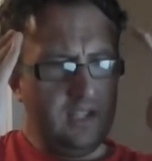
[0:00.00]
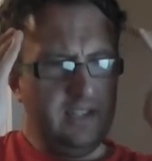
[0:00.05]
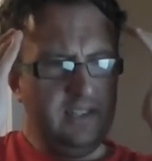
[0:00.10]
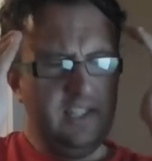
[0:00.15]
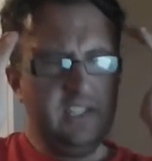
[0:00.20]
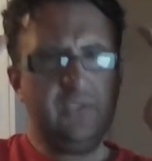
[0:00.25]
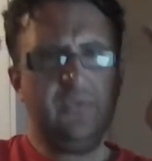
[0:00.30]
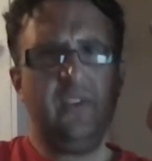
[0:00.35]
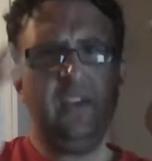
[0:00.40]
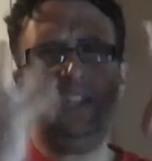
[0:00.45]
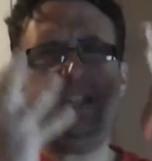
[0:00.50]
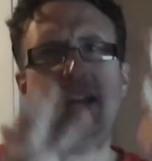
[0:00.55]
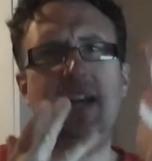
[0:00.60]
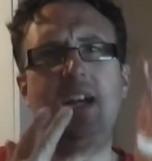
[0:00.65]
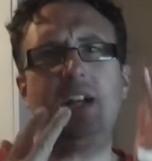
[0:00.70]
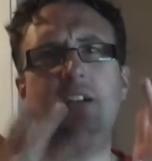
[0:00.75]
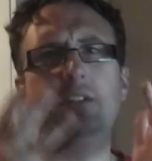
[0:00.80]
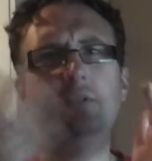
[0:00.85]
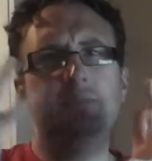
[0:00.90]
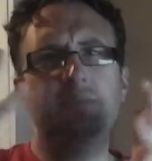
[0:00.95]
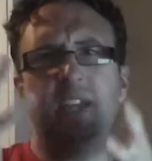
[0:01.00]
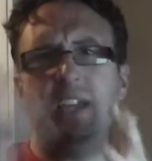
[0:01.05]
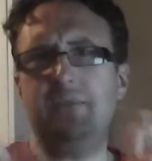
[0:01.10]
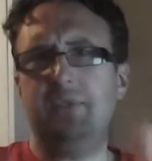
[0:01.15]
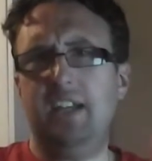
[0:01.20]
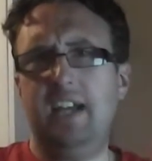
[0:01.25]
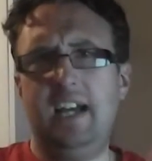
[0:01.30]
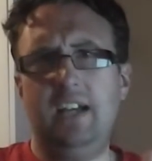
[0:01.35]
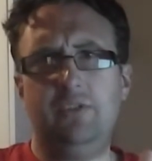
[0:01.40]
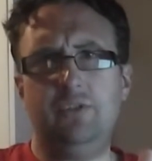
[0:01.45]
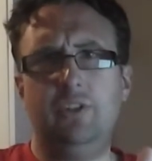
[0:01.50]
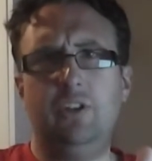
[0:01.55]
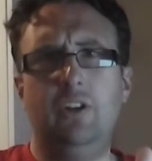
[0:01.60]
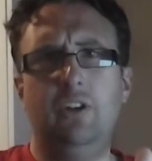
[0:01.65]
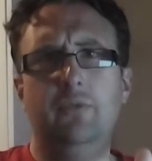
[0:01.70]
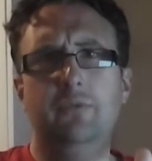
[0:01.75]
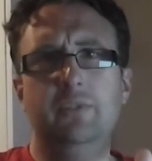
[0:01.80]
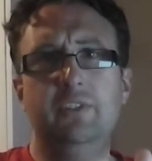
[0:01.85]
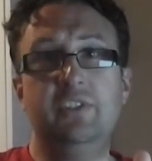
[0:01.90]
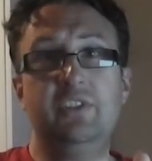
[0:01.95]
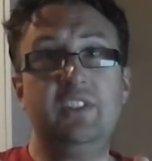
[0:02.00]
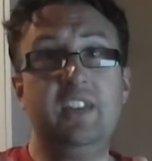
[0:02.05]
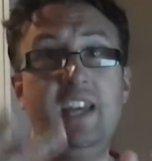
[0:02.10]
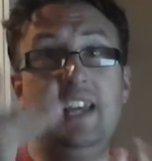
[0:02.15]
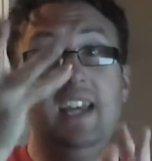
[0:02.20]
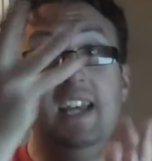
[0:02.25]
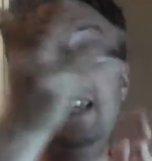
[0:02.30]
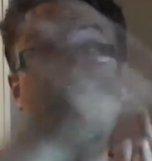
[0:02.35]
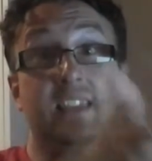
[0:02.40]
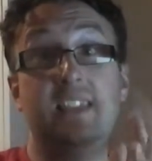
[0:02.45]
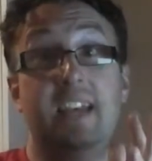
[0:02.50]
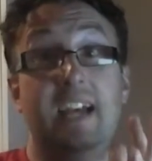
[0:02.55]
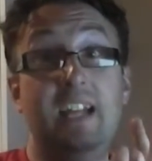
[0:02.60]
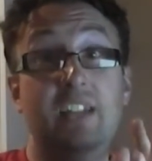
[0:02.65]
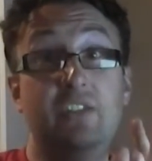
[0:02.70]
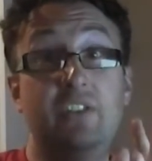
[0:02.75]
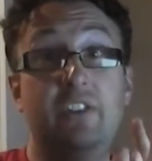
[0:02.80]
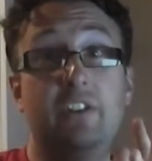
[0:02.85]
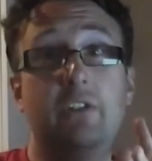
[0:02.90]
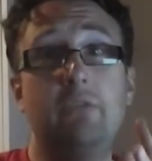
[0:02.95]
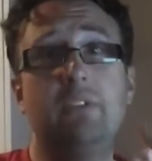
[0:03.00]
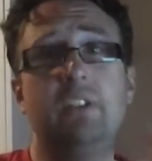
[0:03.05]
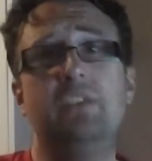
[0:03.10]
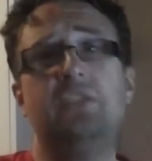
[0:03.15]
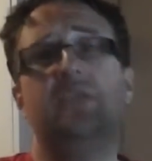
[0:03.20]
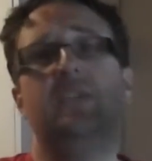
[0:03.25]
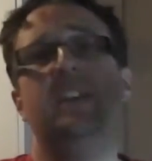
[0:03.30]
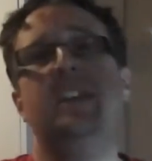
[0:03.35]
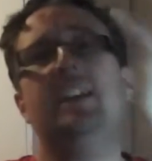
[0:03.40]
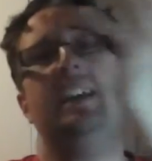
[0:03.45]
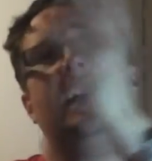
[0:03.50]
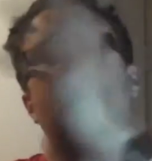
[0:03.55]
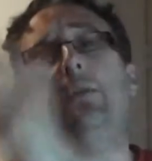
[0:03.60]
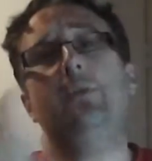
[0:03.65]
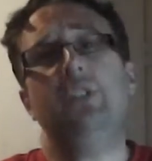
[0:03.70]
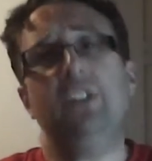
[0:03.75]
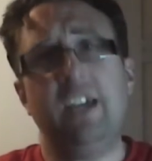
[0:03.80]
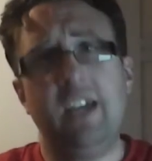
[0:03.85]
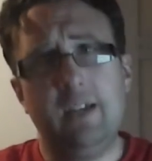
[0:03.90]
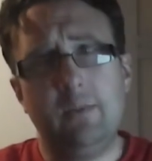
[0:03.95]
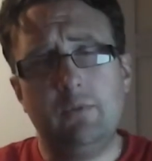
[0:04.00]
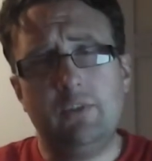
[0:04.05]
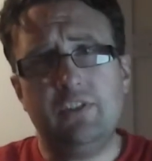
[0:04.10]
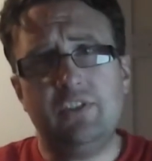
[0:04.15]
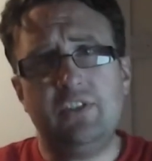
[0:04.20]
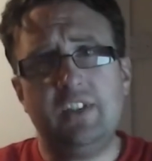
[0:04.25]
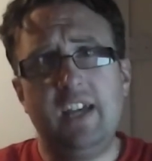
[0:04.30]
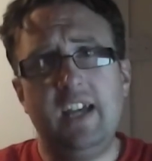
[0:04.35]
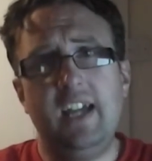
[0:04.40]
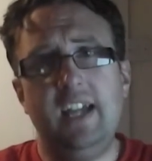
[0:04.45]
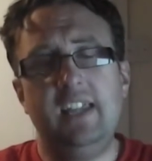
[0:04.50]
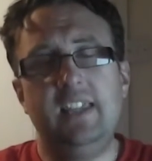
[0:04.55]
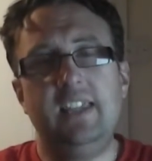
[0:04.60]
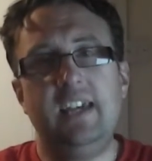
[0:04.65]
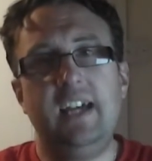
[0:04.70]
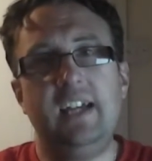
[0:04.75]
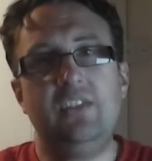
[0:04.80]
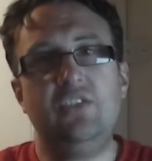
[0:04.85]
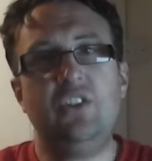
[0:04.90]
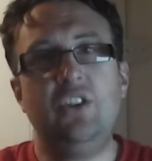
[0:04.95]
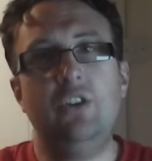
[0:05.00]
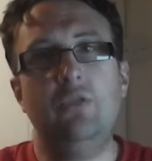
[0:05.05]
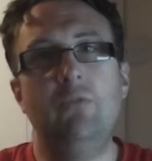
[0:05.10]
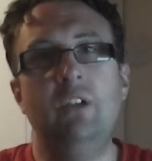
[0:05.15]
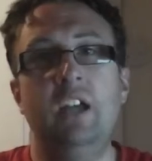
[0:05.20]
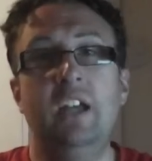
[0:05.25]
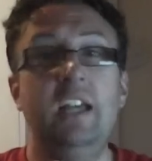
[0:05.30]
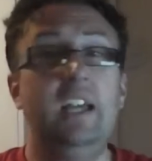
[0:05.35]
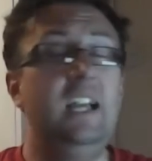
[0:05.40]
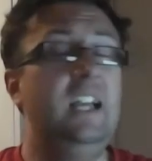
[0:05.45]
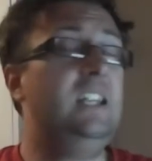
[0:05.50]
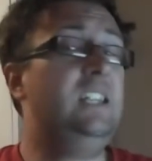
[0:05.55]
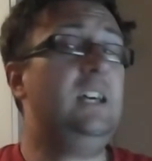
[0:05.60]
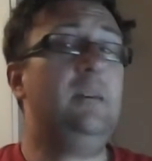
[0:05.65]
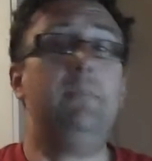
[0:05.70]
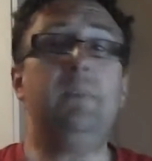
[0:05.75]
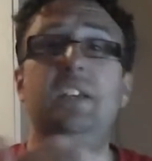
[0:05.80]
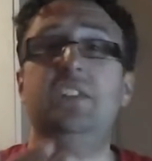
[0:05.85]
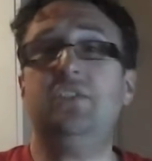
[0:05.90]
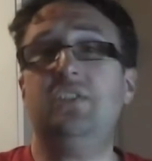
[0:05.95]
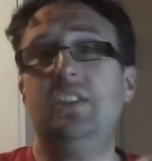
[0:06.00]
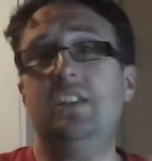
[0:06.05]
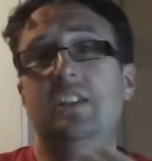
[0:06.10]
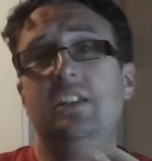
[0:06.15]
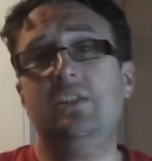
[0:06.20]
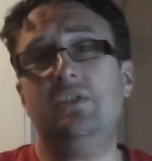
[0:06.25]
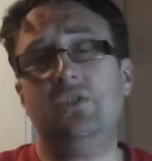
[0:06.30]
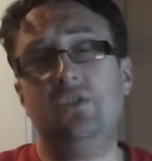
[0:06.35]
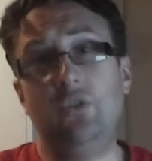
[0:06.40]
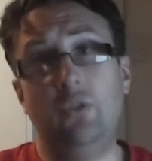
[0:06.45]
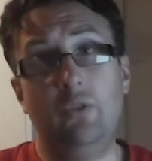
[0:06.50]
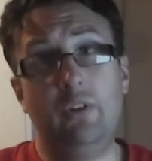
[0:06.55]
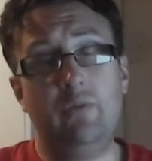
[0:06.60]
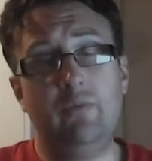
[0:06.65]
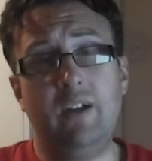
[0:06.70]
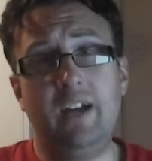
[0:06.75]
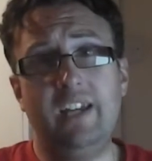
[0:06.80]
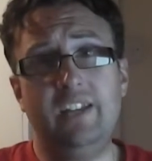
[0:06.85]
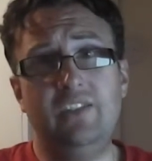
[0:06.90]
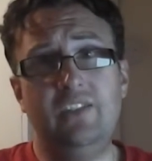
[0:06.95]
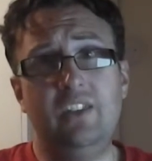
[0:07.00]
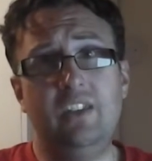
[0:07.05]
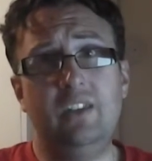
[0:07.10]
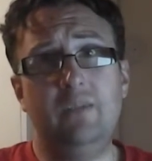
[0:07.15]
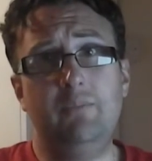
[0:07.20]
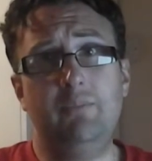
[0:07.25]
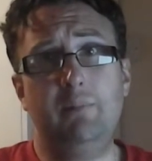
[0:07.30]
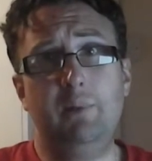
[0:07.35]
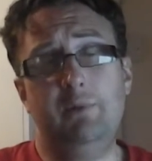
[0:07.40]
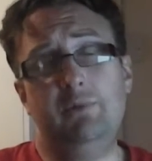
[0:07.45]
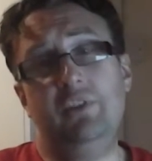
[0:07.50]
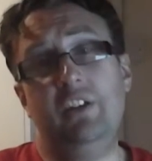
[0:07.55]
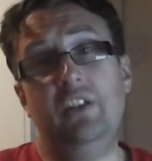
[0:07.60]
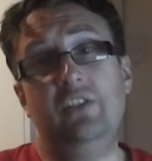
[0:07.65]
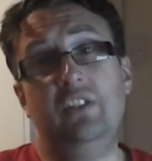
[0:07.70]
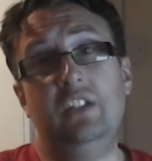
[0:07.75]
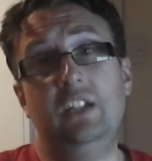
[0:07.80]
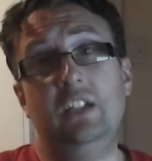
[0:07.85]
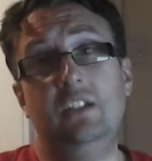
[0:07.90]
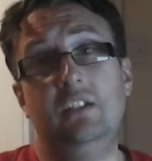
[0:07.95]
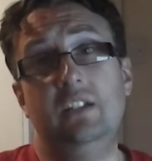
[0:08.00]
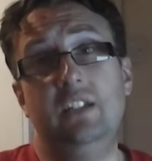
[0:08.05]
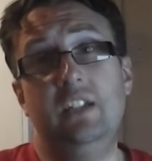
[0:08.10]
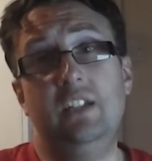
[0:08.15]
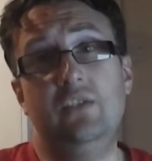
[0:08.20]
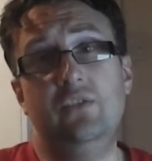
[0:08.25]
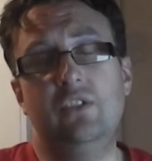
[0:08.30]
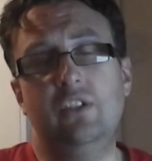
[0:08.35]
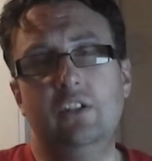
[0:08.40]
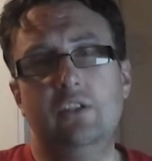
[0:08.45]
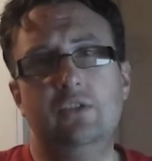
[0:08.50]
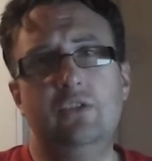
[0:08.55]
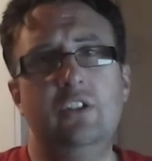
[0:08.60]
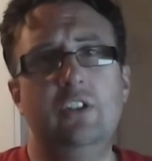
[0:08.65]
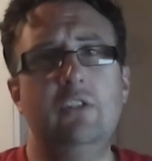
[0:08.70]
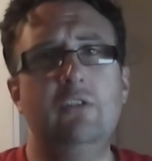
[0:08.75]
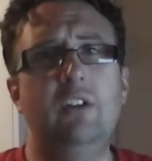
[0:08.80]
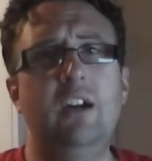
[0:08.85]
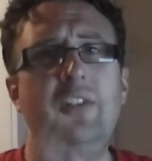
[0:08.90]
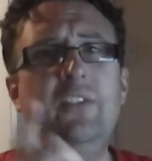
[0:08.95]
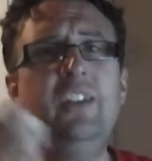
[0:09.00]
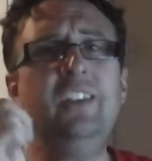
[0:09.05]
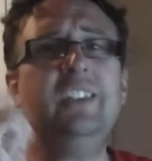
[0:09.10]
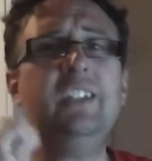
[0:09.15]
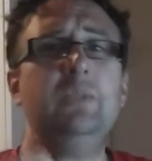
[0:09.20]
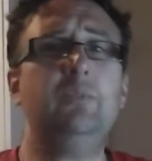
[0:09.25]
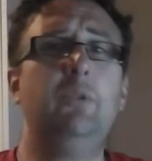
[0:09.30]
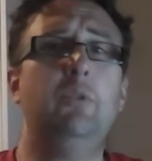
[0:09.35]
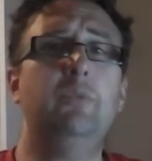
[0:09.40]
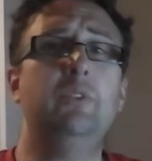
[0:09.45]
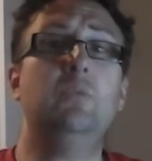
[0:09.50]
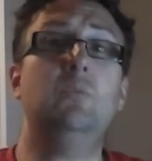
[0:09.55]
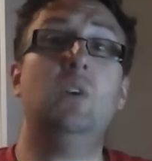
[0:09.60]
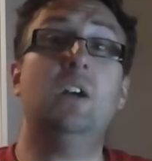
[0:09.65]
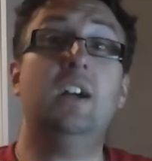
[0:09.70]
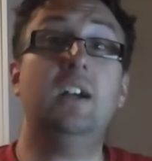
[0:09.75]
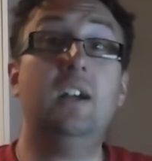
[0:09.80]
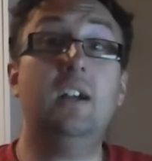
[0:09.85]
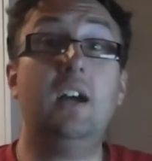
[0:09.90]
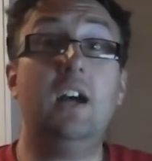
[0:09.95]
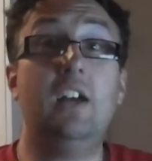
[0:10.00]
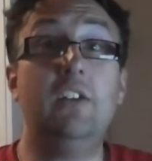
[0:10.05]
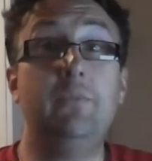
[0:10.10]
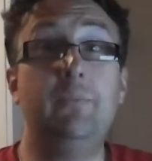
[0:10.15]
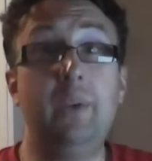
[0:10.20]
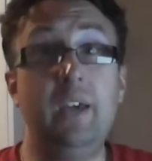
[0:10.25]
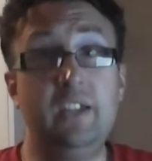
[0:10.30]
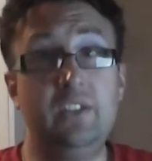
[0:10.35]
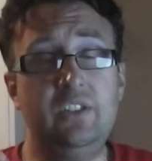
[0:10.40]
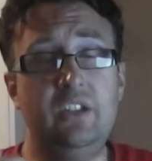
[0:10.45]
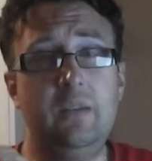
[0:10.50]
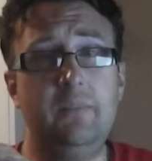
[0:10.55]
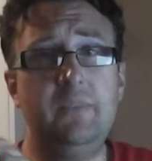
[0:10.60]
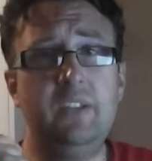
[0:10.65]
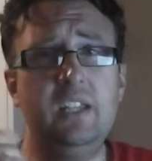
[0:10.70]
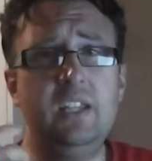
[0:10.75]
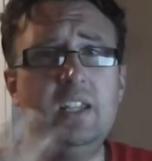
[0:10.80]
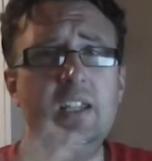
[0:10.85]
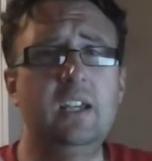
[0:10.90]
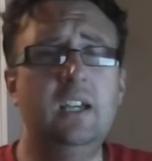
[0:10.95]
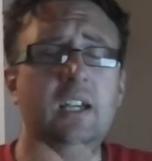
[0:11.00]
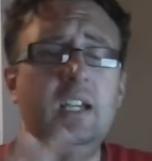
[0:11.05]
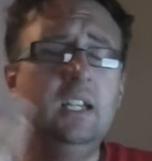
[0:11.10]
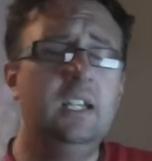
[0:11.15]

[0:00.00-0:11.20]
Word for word: let's think how David Hasselhoff would say it in that tone, let's think how KITT would say it in that tone, and that makes the story writing process a lot easier. So I think that's probably where I've picked up the...